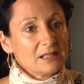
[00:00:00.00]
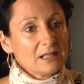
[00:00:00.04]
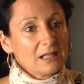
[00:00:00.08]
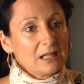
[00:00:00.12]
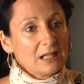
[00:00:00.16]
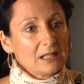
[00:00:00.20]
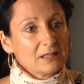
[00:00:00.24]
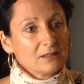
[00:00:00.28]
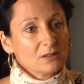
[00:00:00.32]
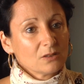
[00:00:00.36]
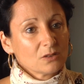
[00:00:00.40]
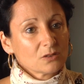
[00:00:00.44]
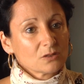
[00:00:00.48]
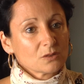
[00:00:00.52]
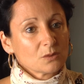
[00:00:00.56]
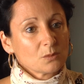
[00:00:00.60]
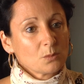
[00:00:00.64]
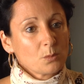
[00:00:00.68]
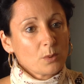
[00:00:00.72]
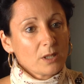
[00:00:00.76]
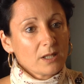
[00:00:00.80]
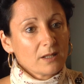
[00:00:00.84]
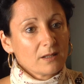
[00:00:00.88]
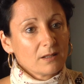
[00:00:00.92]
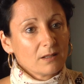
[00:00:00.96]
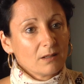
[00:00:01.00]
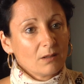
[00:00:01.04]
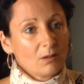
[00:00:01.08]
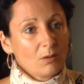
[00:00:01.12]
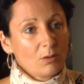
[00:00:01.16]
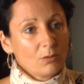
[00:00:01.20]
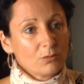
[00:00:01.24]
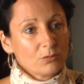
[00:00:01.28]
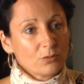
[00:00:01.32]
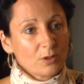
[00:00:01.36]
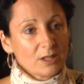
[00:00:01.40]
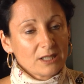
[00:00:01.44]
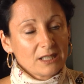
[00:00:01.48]
are not aware
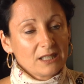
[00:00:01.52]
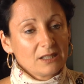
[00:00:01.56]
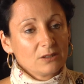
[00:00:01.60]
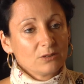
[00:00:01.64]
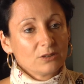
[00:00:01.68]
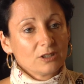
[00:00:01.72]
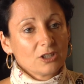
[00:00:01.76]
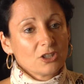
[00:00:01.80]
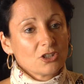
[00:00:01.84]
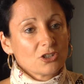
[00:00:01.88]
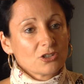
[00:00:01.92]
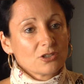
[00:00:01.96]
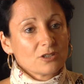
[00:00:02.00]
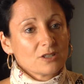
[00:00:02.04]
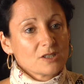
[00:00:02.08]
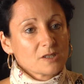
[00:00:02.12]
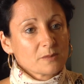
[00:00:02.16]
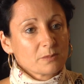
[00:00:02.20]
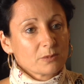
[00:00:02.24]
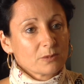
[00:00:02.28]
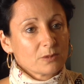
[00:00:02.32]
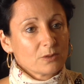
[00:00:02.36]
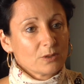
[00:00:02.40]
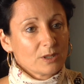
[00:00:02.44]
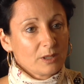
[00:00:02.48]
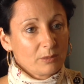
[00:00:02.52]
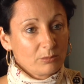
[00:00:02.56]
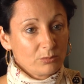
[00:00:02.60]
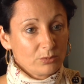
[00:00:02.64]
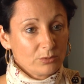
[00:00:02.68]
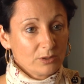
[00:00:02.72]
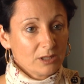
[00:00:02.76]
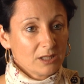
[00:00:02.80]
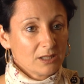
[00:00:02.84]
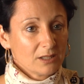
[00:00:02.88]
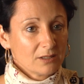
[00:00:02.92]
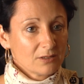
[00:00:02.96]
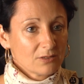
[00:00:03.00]
of what education is going to
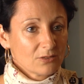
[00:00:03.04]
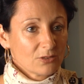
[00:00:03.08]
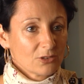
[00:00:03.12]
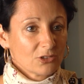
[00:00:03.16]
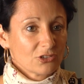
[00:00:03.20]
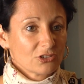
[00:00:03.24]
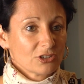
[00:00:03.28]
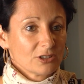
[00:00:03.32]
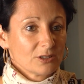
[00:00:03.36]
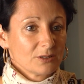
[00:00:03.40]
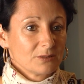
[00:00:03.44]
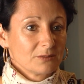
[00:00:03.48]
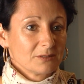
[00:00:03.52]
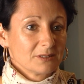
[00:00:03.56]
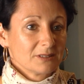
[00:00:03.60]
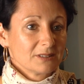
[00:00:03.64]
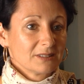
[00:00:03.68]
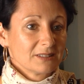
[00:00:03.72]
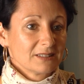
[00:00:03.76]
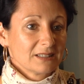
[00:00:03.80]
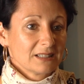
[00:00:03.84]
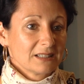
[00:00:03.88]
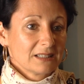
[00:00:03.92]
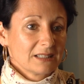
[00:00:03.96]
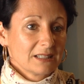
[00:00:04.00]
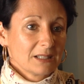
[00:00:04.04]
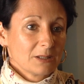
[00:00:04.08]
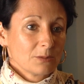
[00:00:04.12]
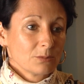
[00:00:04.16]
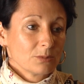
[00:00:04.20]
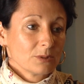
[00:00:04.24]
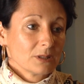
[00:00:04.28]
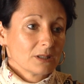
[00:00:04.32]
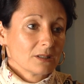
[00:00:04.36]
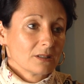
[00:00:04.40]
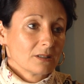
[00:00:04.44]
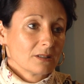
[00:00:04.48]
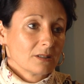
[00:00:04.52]
bring to the children, then they
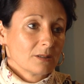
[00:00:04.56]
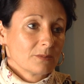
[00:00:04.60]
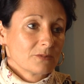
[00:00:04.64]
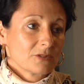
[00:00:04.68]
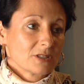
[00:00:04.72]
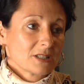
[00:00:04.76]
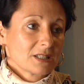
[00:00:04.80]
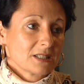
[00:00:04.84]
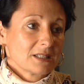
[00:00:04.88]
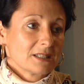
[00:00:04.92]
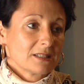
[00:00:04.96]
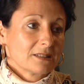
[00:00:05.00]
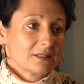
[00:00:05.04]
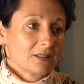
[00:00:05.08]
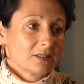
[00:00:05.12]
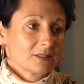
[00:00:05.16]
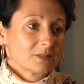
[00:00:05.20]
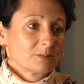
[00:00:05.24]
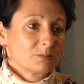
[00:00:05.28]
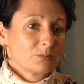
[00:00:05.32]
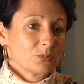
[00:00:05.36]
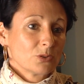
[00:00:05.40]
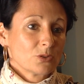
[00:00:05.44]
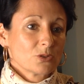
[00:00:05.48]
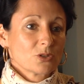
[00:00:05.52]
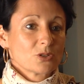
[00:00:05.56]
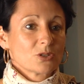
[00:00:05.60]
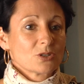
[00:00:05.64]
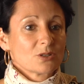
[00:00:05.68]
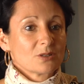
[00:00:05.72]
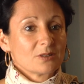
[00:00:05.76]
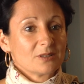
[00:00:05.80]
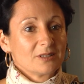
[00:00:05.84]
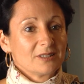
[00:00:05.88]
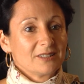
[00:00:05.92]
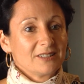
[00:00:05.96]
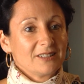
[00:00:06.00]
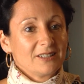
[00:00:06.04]
will obviously not push
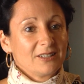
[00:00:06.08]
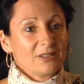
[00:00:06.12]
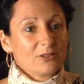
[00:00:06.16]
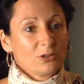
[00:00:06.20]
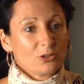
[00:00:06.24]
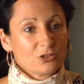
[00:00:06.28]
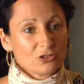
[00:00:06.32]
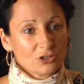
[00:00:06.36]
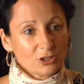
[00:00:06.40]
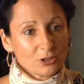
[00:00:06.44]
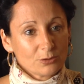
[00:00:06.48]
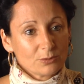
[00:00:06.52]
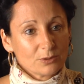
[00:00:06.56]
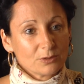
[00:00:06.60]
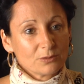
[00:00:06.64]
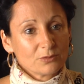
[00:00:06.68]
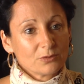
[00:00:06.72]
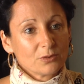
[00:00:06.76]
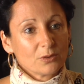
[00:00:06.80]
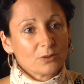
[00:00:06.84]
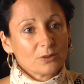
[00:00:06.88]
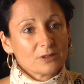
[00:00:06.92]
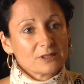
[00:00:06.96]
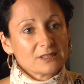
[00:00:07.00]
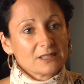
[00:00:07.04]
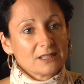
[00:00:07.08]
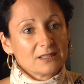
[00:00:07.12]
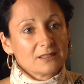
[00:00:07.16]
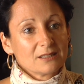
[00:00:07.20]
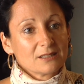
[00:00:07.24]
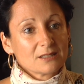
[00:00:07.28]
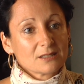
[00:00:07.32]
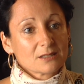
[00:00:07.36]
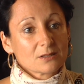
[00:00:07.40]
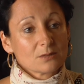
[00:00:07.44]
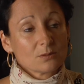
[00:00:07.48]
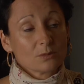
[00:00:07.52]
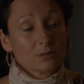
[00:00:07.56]
the children for
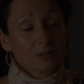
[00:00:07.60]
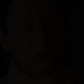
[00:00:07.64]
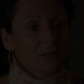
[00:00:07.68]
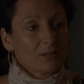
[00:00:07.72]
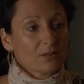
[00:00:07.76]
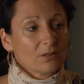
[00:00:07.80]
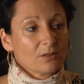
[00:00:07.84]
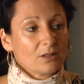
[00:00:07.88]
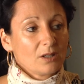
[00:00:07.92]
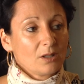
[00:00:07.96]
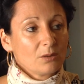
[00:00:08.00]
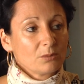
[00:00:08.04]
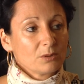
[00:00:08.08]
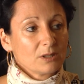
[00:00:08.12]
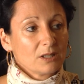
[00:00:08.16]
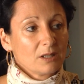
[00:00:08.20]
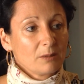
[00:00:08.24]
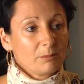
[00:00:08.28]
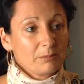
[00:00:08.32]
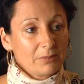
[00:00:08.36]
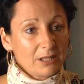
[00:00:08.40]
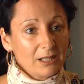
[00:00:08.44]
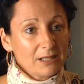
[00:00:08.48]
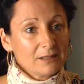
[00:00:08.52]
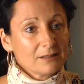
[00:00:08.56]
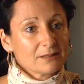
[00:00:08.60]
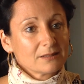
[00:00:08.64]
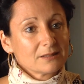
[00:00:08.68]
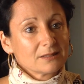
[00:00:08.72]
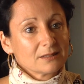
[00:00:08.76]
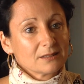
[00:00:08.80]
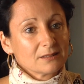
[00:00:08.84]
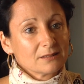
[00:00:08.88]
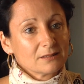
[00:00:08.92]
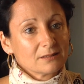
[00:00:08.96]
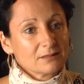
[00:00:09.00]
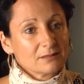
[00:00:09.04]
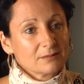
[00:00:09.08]
attending school. So now we are
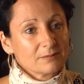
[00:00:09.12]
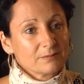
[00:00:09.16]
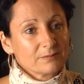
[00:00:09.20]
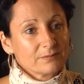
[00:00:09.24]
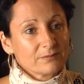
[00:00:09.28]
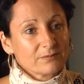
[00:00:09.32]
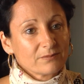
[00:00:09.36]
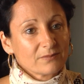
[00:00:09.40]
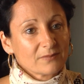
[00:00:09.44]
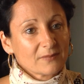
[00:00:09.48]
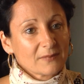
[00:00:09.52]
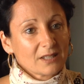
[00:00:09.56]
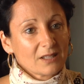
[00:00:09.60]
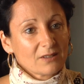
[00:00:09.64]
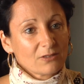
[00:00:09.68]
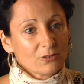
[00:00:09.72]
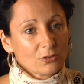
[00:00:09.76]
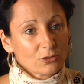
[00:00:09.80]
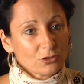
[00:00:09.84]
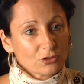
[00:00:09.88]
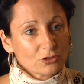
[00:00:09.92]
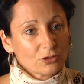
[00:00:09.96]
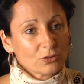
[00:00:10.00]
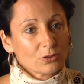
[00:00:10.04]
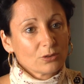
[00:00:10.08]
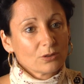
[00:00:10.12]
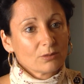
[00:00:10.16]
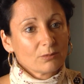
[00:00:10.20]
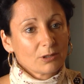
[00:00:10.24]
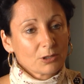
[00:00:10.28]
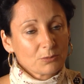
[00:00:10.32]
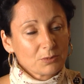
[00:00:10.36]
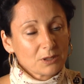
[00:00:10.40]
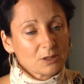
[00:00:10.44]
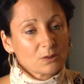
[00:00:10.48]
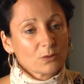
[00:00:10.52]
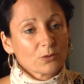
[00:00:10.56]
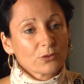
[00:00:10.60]
piloting social,
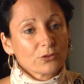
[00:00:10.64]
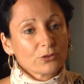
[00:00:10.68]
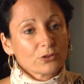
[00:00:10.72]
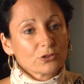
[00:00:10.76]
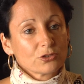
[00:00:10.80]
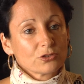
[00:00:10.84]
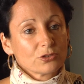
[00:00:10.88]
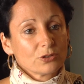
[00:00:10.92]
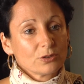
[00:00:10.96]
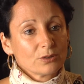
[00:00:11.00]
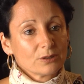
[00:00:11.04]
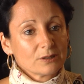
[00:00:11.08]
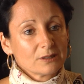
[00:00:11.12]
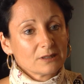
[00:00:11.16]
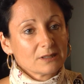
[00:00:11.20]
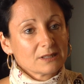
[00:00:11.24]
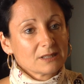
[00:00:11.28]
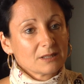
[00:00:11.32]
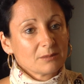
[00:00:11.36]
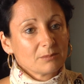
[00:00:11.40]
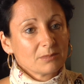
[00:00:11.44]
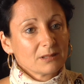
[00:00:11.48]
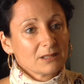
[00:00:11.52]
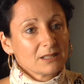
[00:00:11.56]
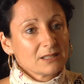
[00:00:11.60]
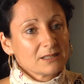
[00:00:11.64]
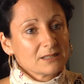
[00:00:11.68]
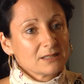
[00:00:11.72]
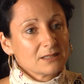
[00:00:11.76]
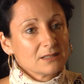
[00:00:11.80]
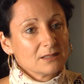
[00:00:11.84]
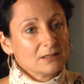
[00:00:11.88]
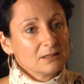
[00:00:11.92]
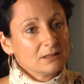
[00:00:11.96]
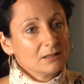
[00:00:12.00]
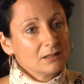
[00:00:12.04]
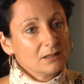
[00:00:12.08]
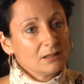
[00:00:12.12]
what we call social
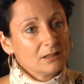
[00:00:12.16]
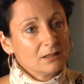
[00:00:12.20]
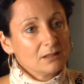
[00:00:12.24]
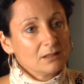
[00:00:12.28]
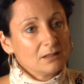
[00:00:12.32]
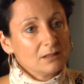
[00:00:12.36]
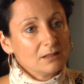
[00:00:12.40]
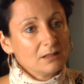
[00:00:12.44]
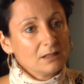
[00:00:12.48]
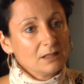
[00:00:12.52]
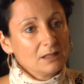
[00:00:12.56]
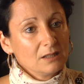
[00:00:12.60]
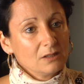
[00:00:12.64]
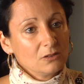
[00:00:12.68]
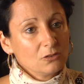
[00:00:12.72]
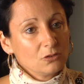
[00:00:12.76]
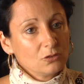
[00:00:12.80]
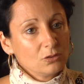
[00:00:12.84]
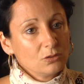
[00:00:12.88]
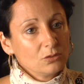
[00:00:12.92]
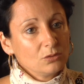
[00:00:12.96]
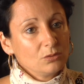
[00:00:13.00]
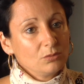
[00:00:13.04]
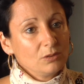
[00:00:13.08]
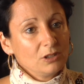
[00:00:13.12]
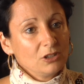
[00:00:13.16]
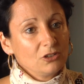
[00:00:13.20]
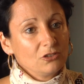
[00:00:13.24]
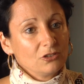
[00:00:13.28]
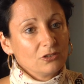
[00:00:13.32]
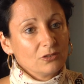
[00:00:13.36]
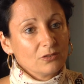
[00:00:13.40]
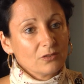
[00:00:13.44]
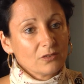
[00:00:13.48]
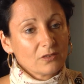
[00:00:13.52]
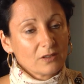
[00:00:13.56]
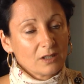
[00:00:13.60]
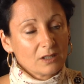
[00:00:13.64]
accountability, in two
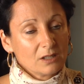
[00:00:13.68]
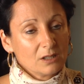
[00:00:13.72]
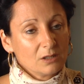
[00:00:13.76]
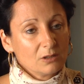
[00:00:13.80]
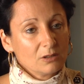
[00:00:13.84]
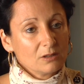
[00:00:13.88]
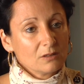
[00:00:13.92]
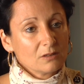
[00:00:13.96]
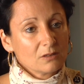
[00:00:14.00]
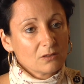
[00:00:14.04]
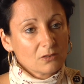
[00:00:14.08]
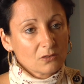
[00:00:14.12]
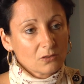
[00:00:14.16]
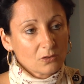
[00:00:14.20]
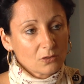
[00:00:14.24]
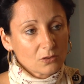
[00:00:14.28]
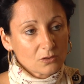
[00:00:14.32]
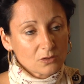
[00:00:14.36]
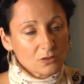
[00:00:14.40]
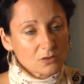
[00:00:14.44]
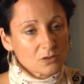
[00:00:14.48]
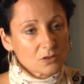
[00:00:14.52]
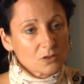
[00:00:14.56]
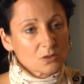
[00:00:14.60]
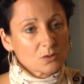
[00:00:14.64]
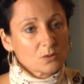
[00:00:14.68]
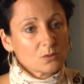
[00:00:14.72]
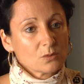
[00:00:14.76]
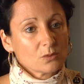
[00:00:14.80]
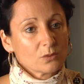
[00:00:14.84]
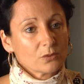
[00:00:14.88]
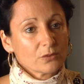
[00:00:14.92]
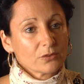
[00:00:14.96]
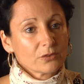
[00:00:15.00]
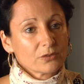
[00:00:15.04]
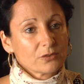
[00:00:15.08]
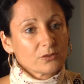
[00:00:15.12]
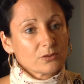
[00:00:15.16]
regions and in certain
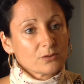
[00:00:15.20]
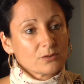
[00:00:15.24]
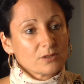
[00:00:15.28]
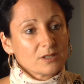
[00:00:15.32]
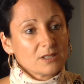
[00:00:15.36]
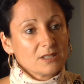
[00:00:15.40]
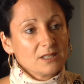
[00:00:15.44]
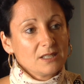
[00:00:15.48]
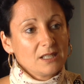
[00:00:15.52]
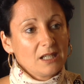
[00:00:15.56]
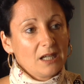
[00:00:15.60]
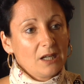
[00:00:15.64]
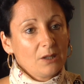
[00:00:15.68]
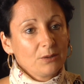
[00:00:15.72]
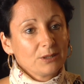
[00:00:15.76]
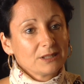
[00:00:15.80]
schools to see how